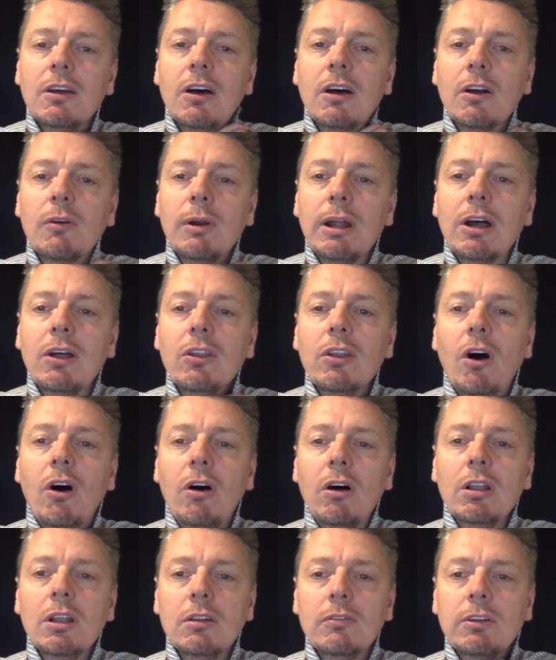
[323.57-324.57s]
around
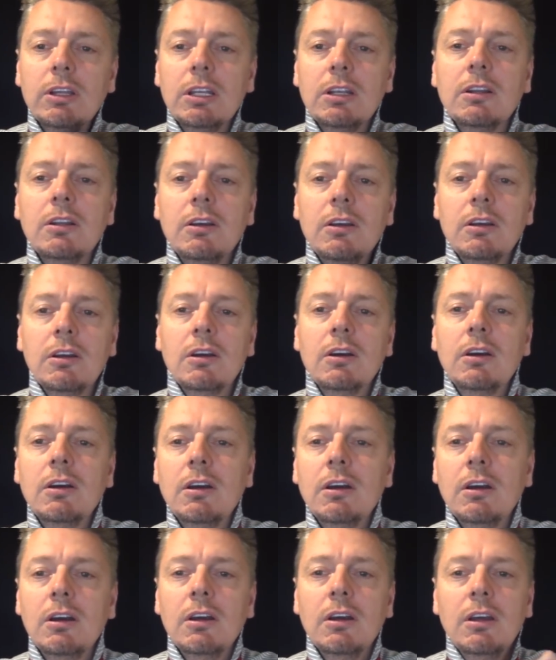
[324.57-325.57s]
all of it.
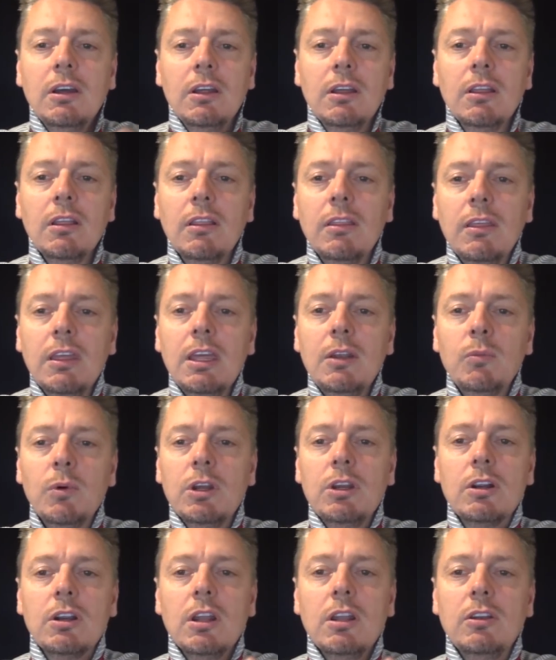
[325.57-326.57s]
Then
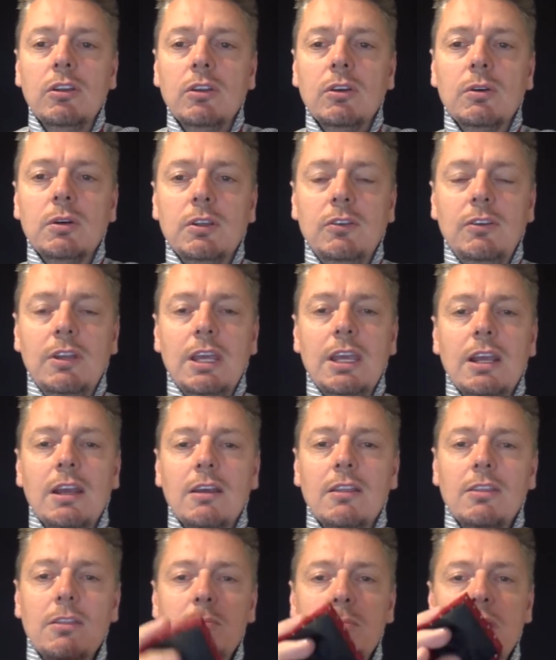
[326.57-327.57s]
what you're gonna do is take
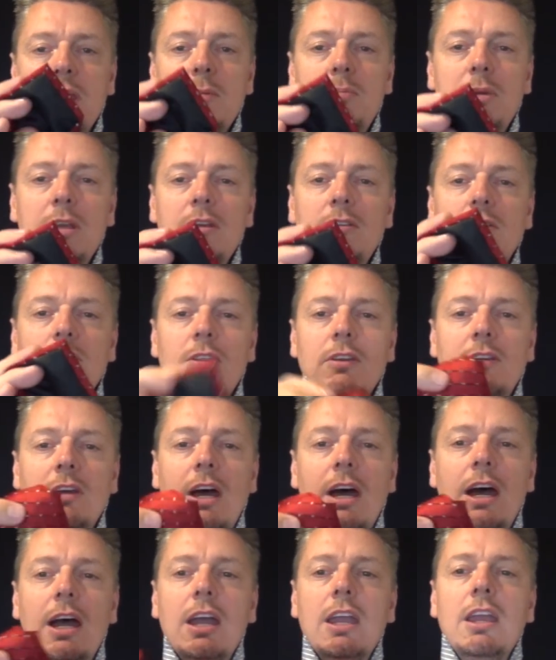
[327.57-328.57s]
the big piece of the
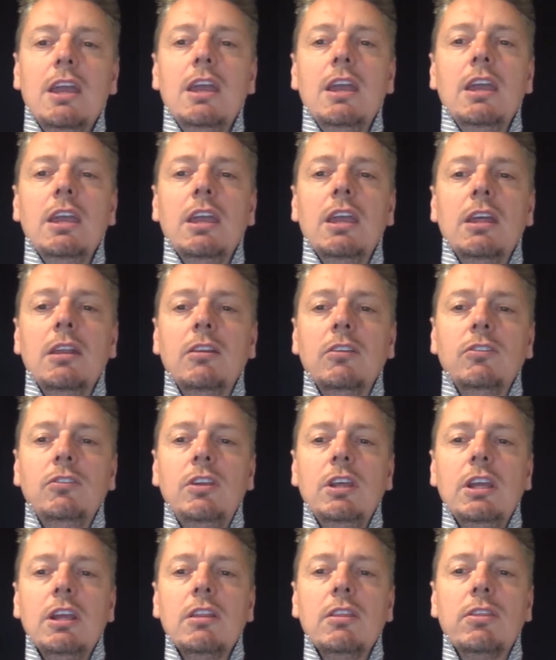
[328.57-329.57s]
tie and
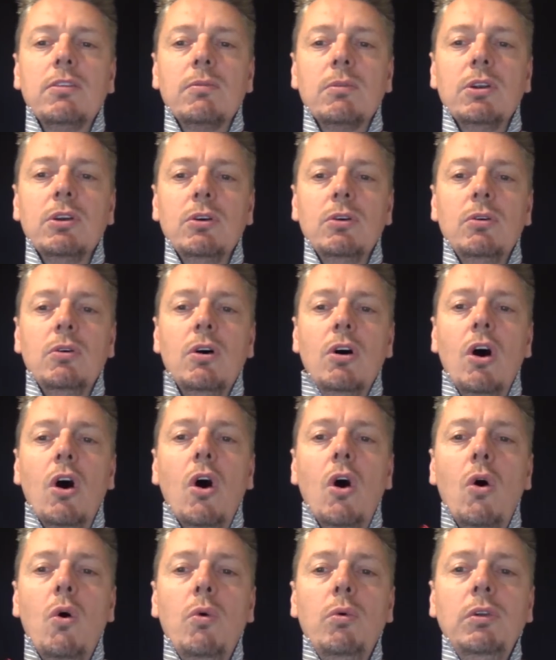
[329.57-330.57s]
stick it through
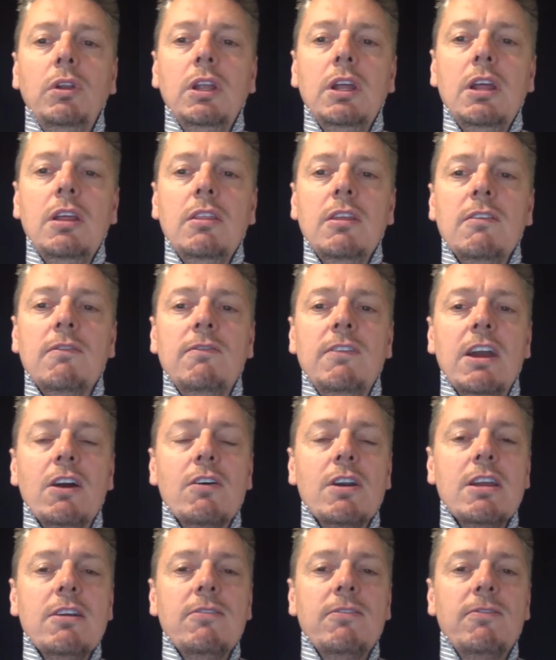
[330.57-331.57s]
only the
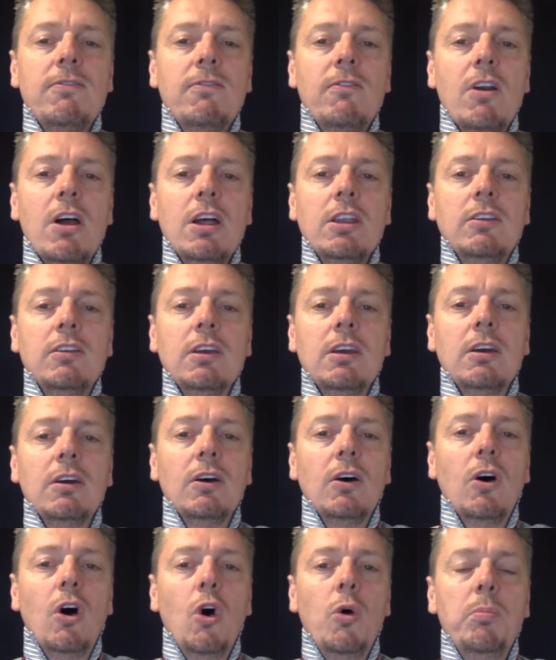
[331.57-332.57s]
very front
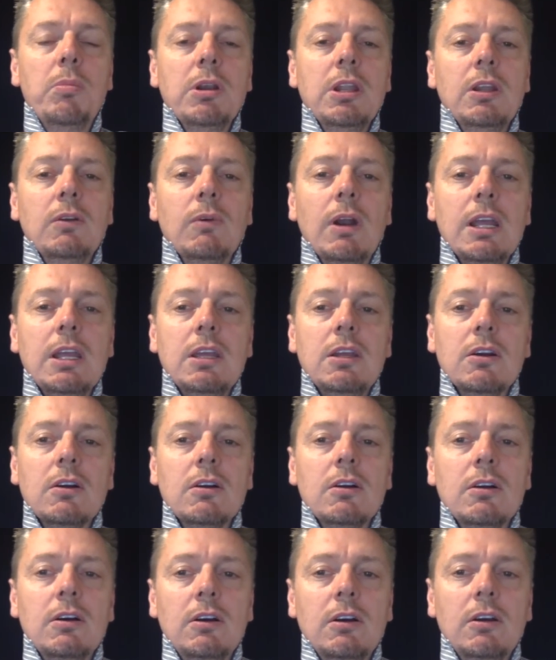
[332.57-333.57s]
opening right
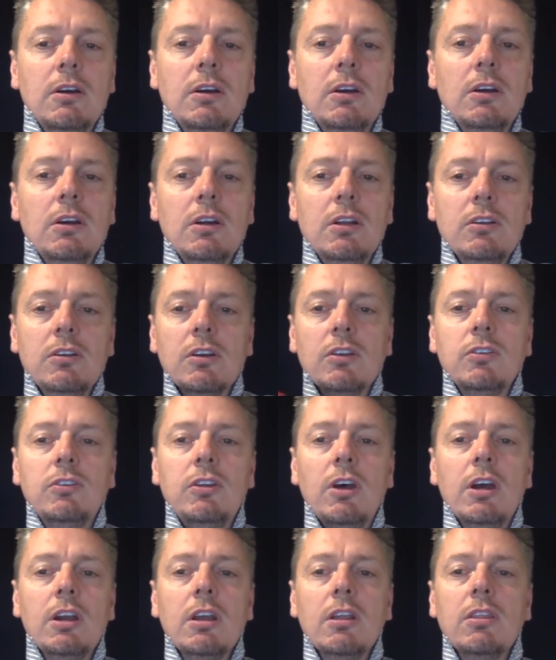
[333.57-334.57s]
here. Just
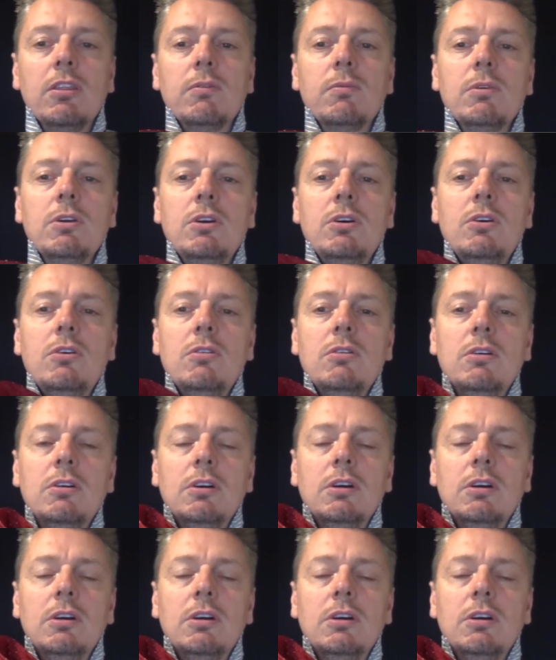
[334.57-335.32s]
tuck it through,